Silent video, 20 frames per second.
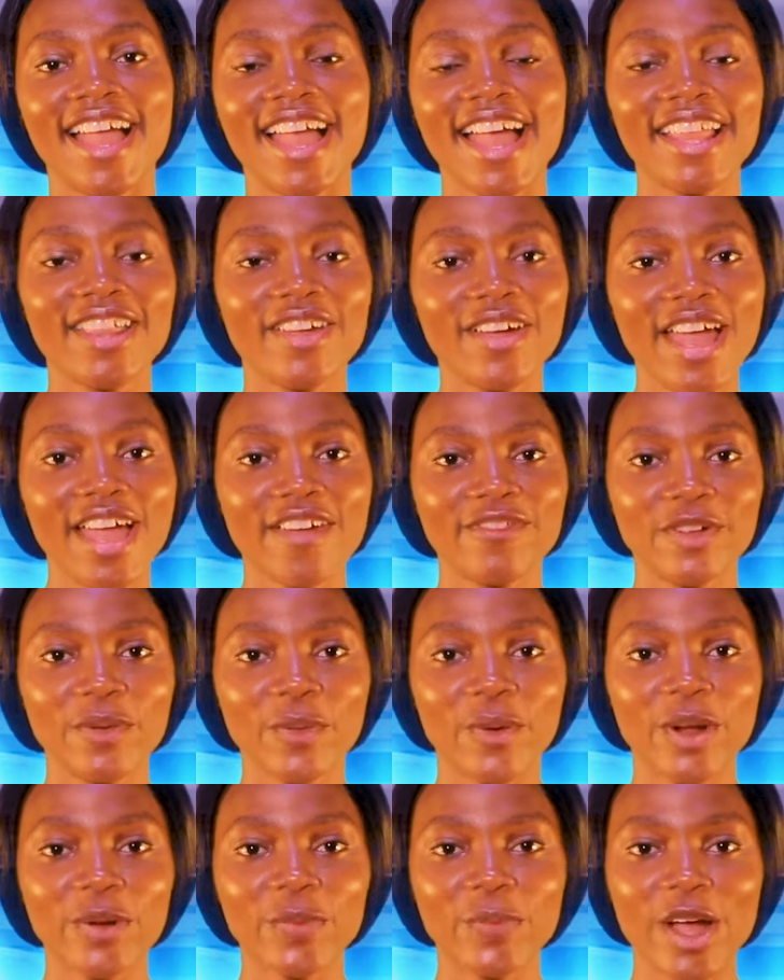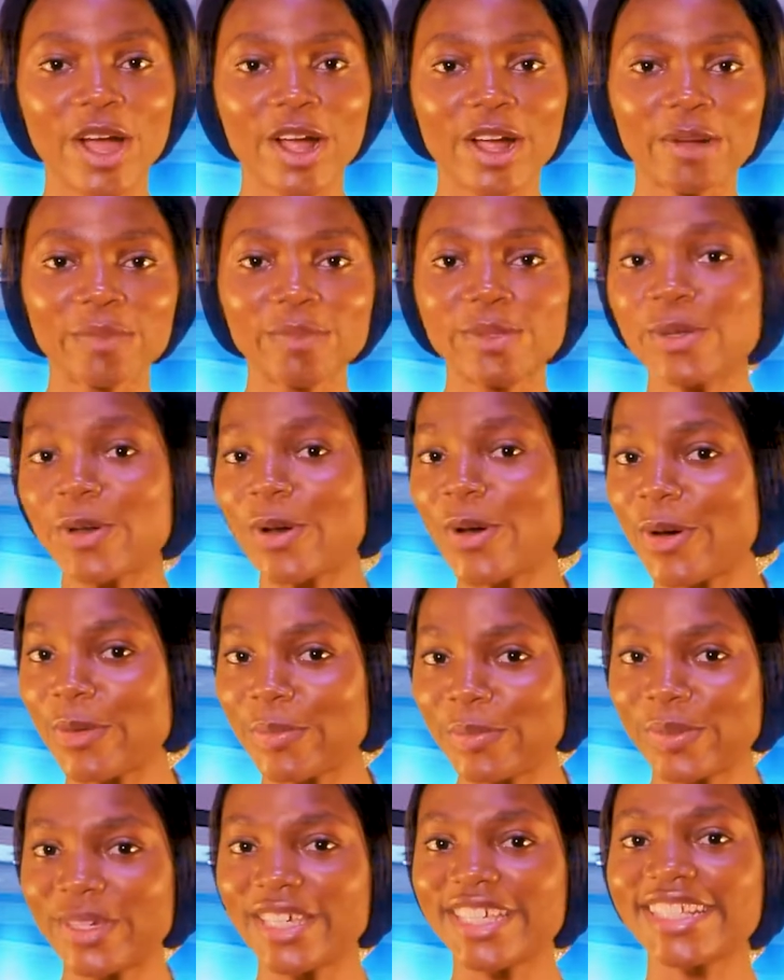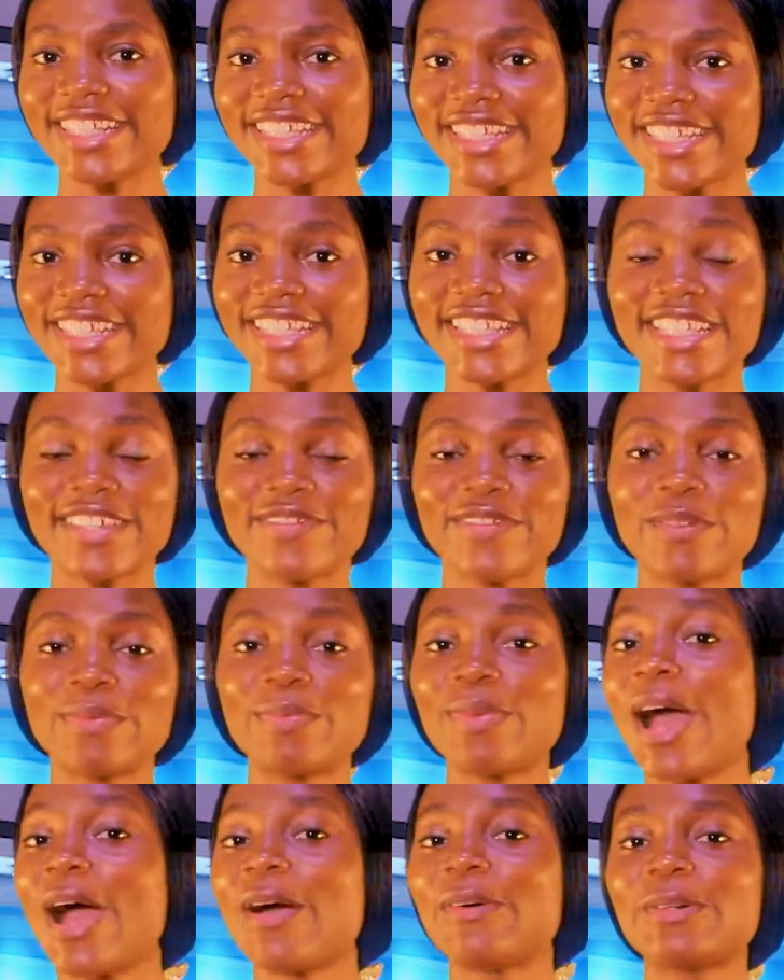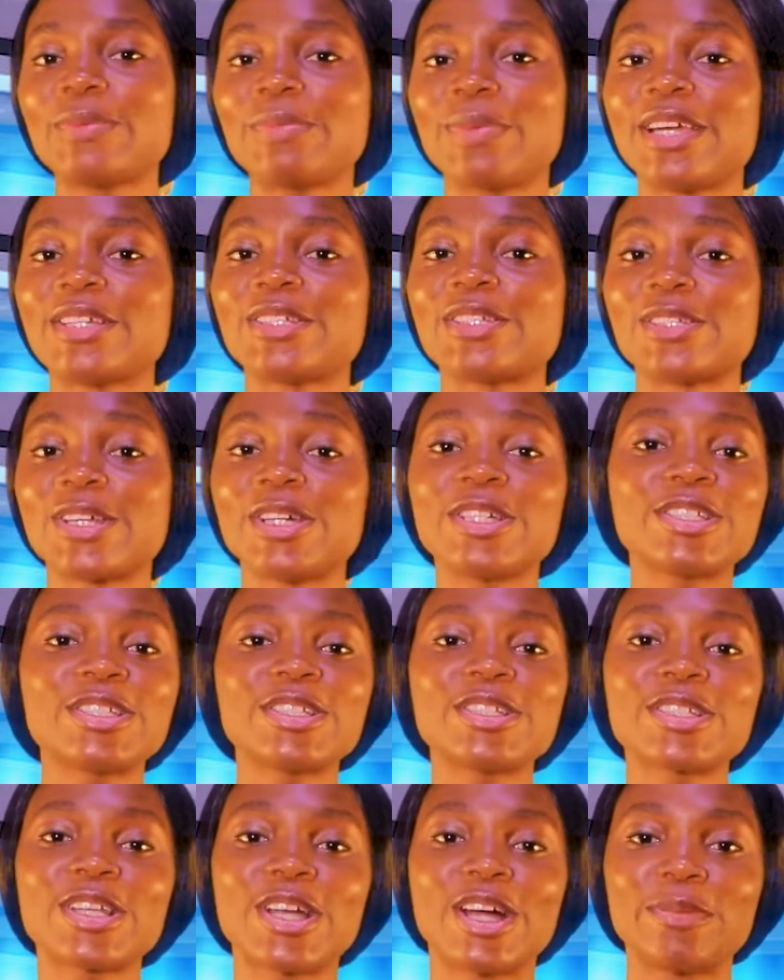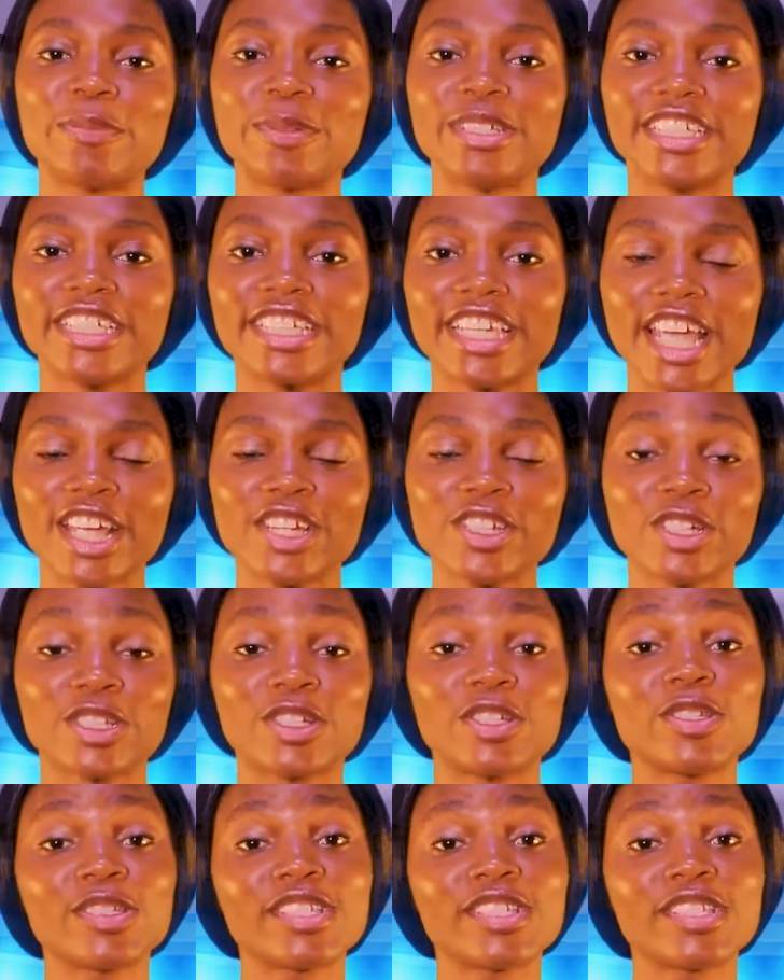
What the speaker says: Hello everyone, welcome to OPC TV powered by Sunders Communication.